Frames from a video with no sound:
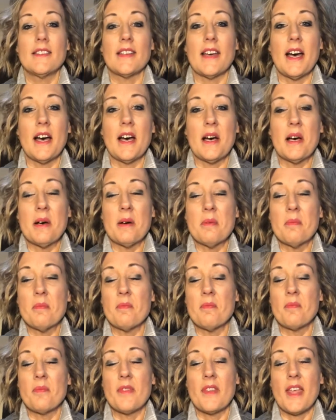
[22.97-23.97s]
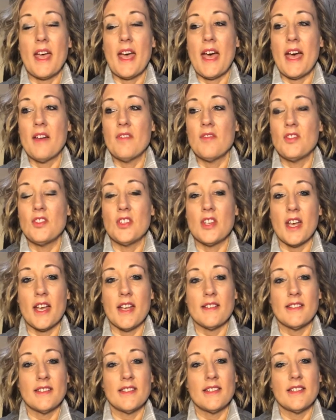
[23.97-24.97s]
have
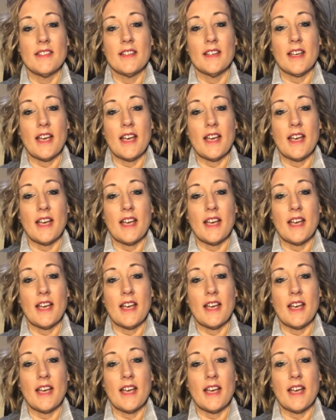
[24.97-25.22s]
just